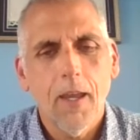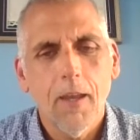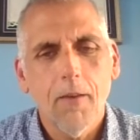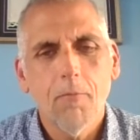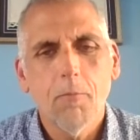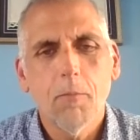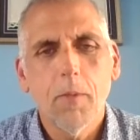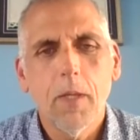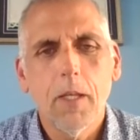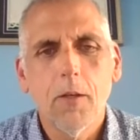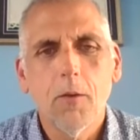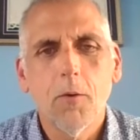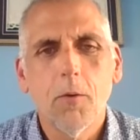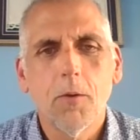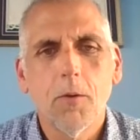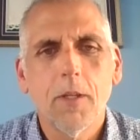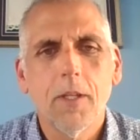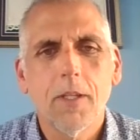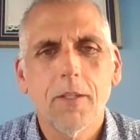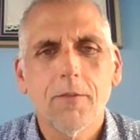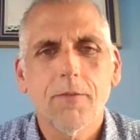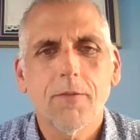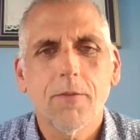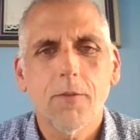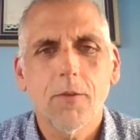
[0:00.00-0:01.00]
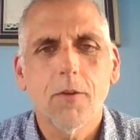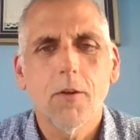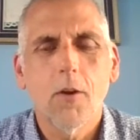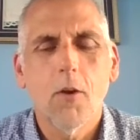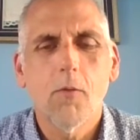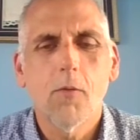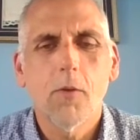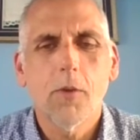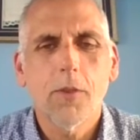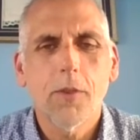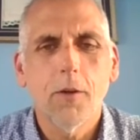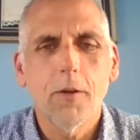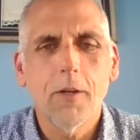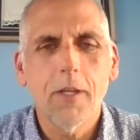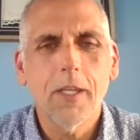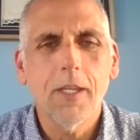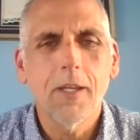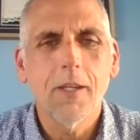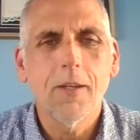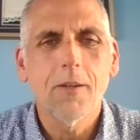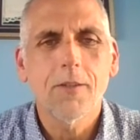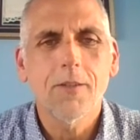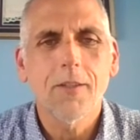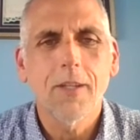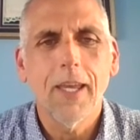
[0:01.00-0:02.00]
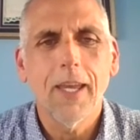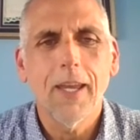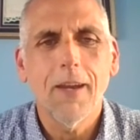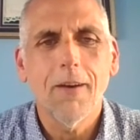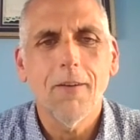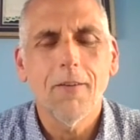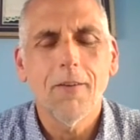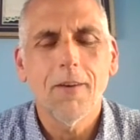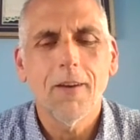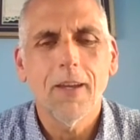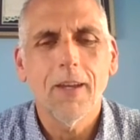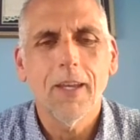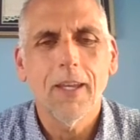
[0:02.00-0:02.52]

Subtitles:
have been doing this for over 30 years now,